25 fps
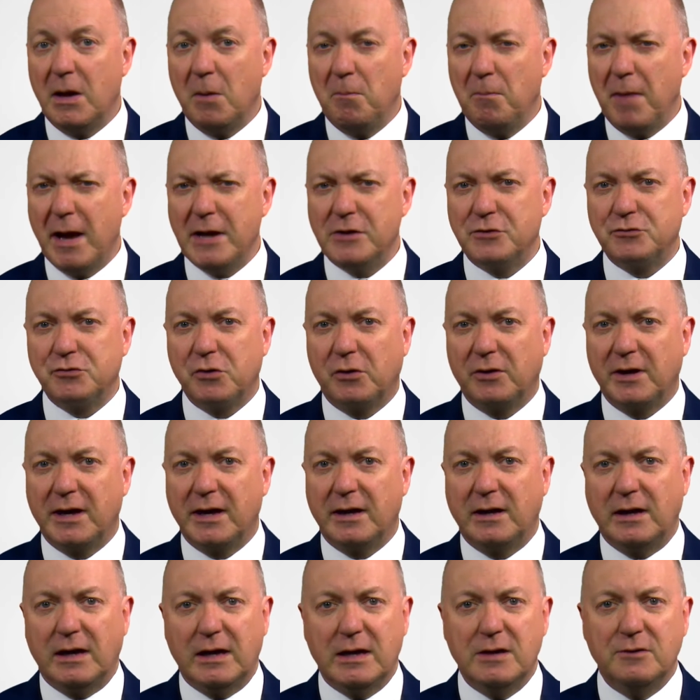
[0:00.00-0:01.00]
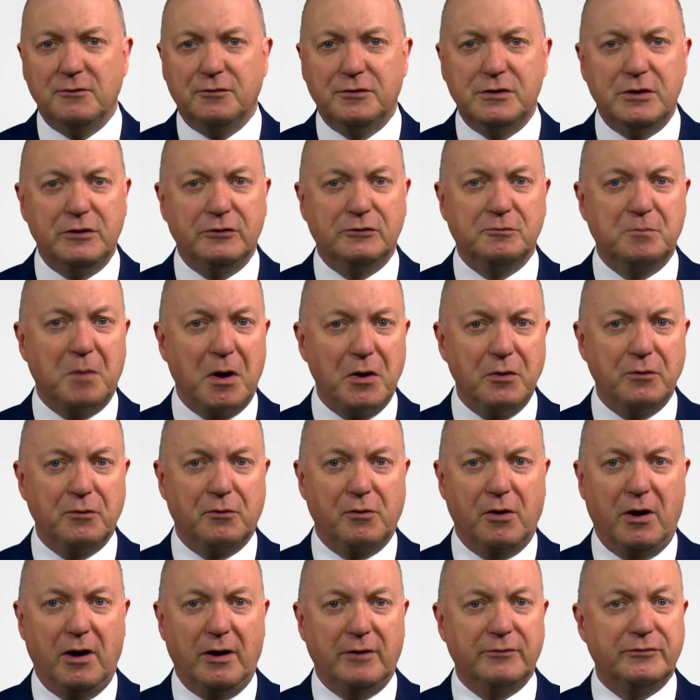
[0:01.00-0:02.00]
Medtronic Infuse bone
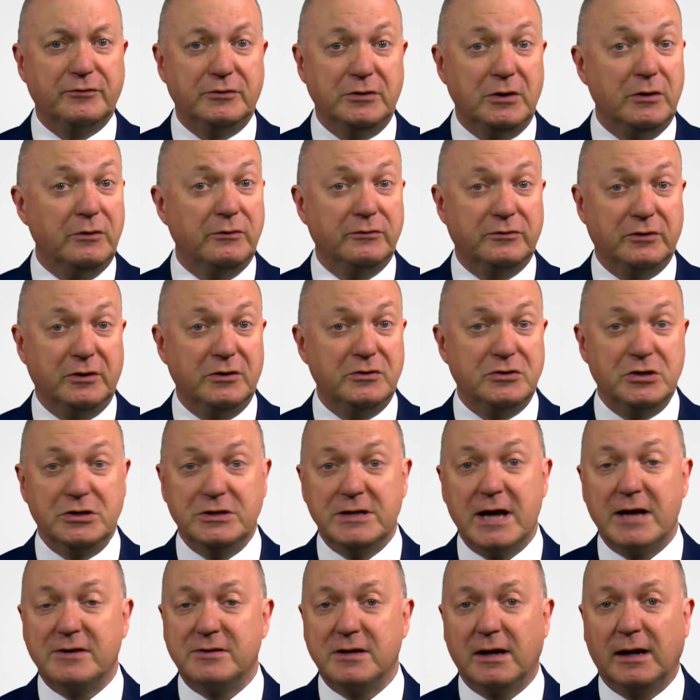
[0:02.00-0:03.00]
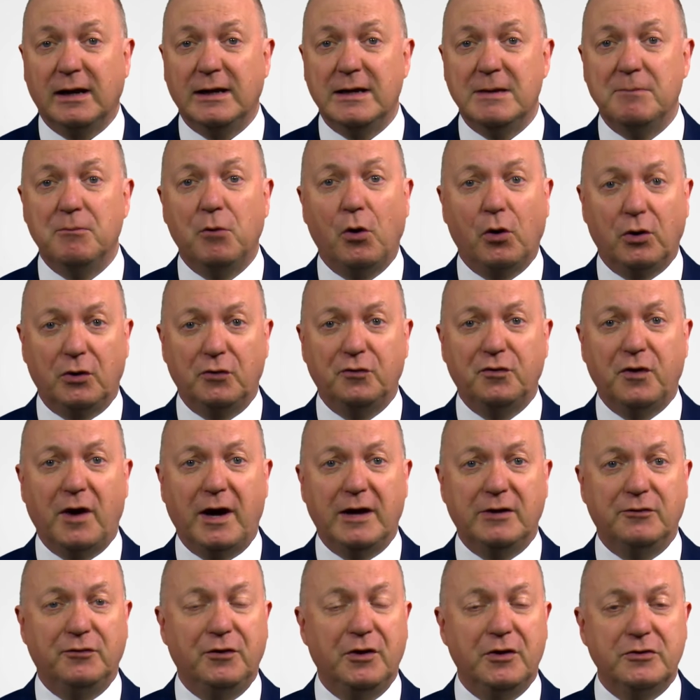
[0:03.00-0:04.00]
grafts use a genetically
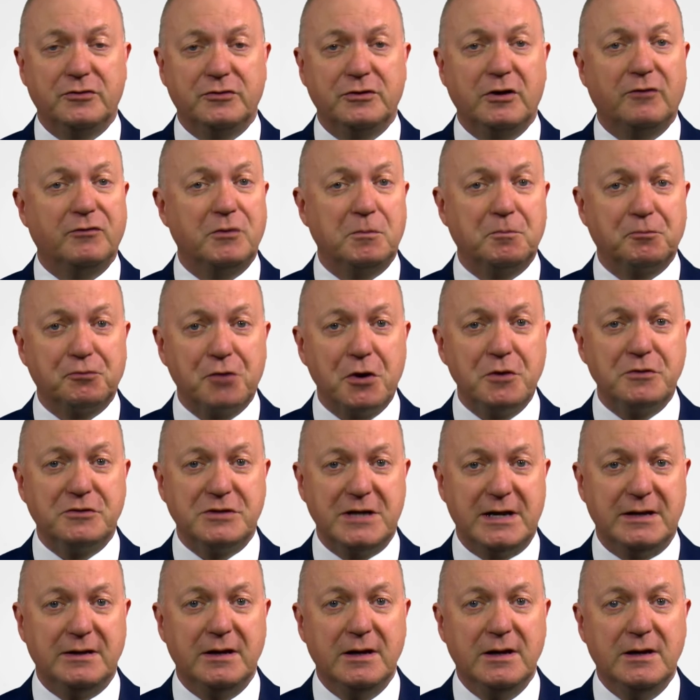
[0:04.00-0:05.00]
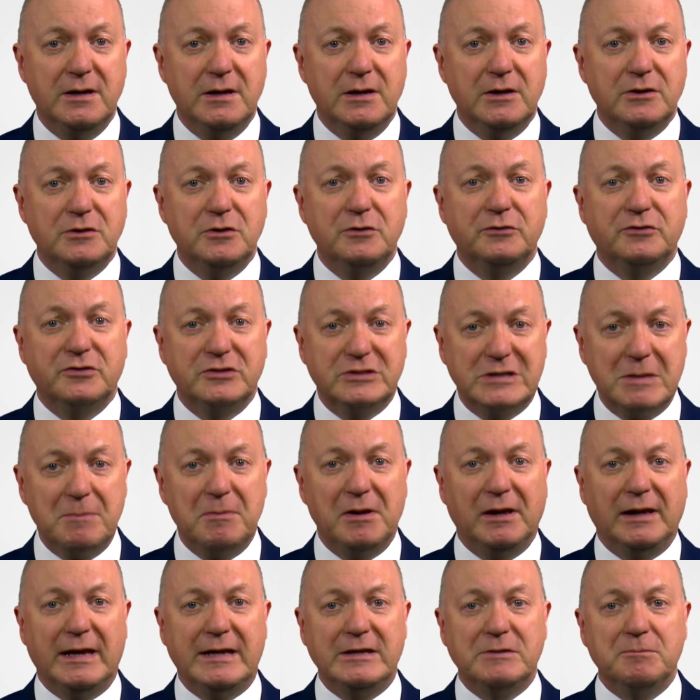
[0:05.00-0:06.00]
modified version of a protein to
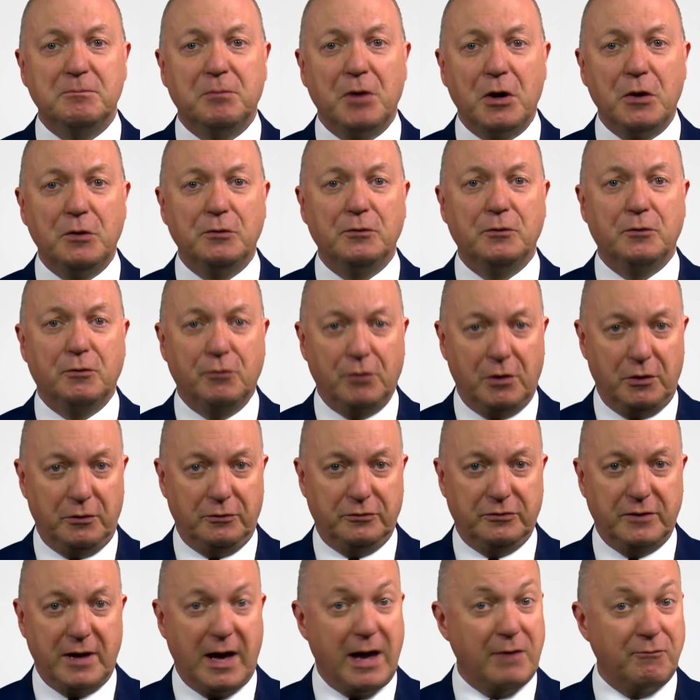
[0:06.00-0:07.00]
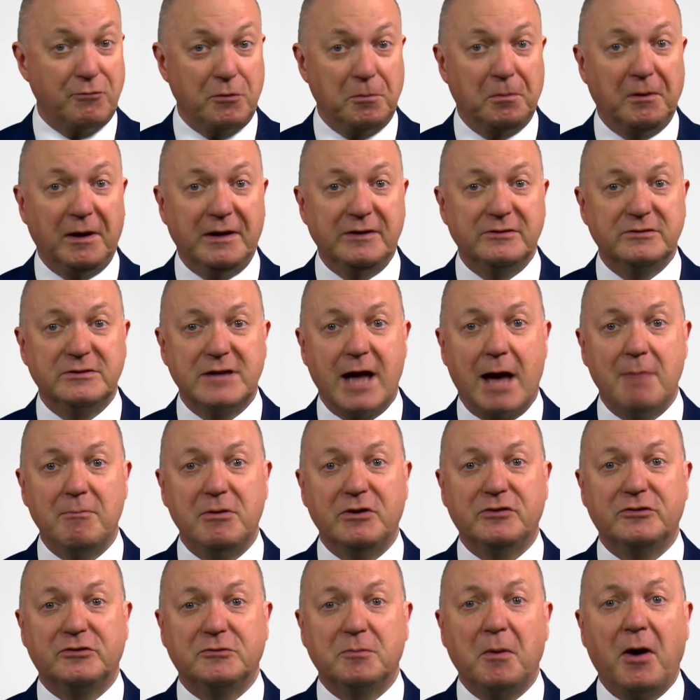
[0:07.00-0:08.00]
stimulate bone growth and replace
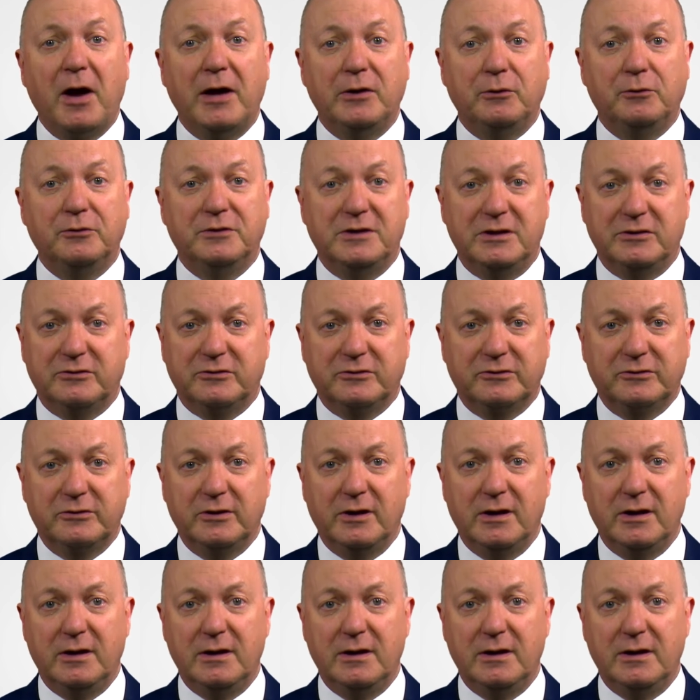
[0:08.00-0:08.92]
damaged spinal discs.